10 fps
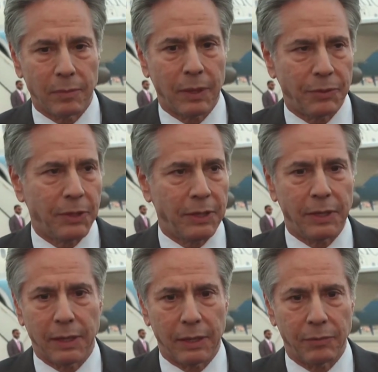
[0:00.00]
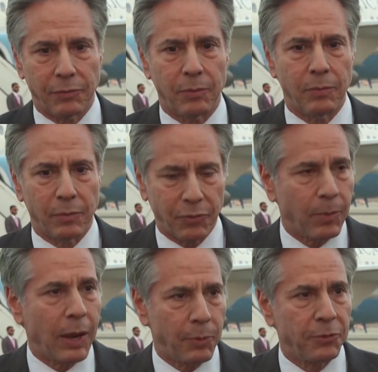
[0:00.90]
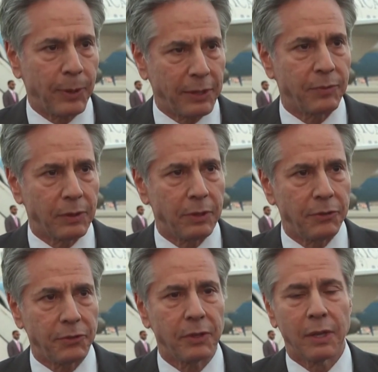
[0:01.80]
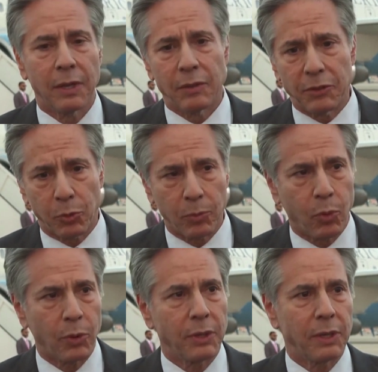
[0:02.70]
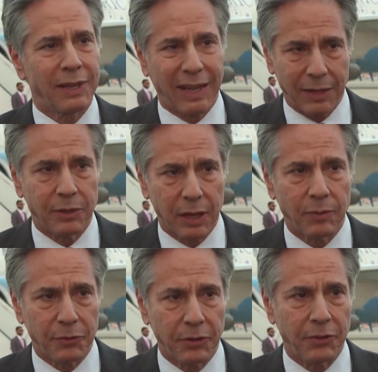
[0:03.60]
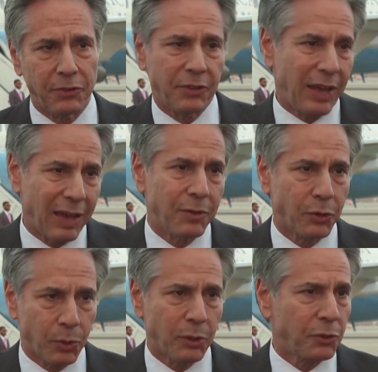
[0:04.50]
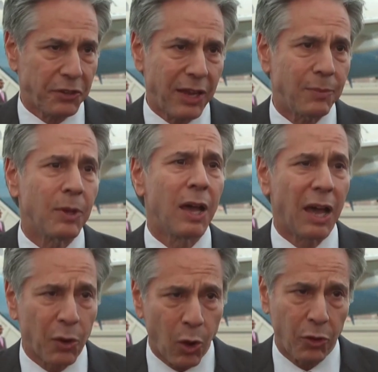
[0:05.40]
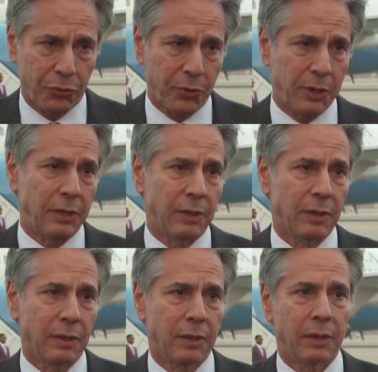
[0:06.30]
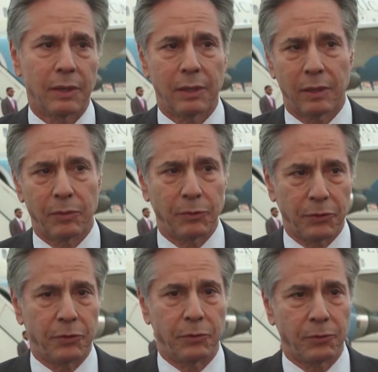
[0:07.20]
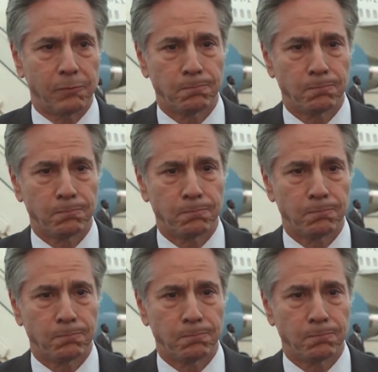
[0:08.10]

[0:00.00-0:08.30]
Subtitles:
I think from my perspective at least, these were important, candid conversations to have at a critical time on all three of those issues.